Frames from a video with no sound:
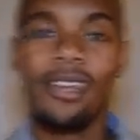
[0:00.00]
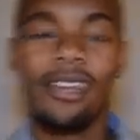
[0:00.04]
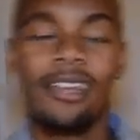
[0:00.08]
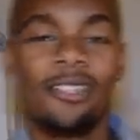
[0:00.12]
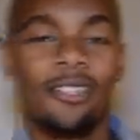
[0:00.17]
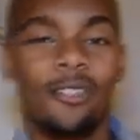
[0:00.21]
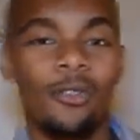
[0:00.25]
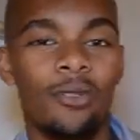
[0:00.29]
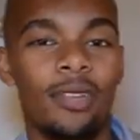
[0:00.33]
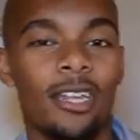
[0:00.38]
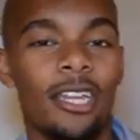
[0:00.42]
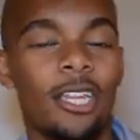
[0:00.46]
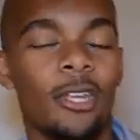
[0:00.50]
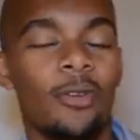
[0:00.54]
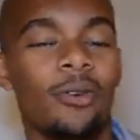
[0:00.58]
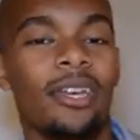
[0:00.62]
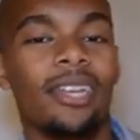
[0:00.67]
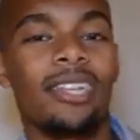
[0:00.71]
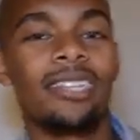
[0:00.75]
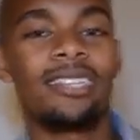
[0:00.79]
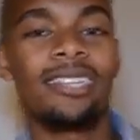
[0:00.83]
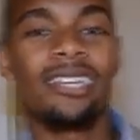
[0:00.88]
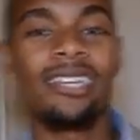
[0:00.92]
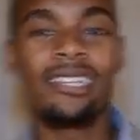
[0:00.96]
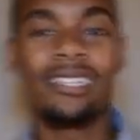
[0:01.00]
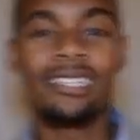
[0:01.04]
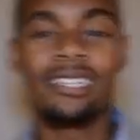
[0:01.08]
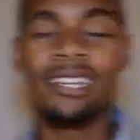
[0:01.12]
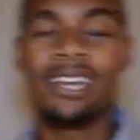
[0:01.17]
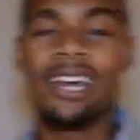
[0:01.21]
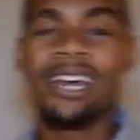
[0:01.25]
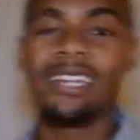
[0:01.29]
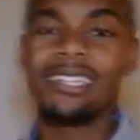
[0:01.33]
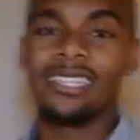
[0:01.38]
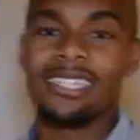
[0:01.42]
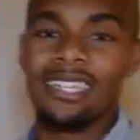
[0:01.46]
so then you can teach it,
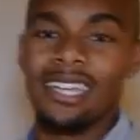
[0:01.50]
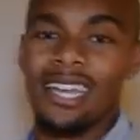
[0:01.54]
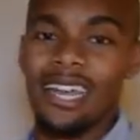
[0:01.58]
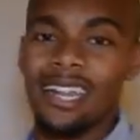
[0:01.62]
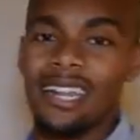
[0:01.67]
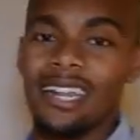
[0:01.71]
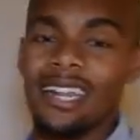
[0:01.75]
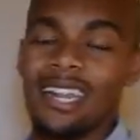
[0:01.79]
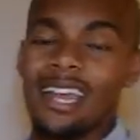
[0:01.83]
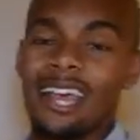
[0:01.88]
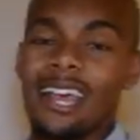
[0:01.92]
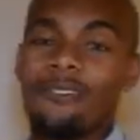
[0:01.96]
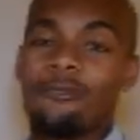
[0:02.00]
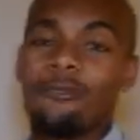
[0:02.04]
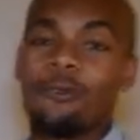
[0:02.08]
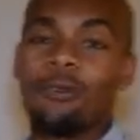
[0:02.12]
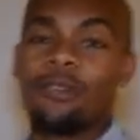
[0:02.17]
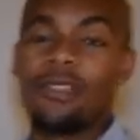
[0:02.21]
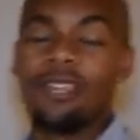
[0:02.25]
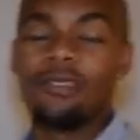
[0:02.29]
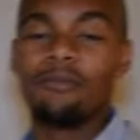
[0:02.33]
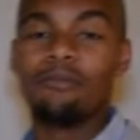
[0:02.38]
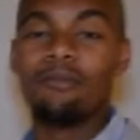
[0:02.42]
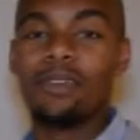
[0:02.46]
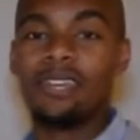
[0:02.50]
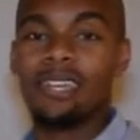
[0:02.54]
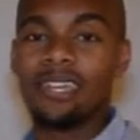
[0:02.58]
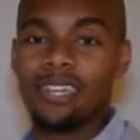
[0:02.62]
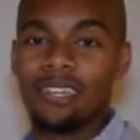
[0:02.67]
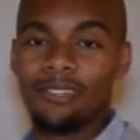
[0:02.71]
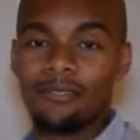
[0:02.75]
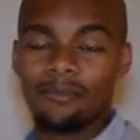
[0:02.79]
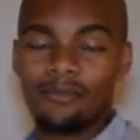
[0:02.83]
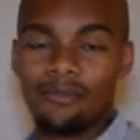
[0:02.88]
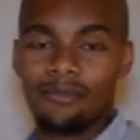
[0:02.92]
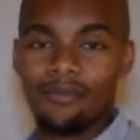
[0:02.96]
educate it, and really be it.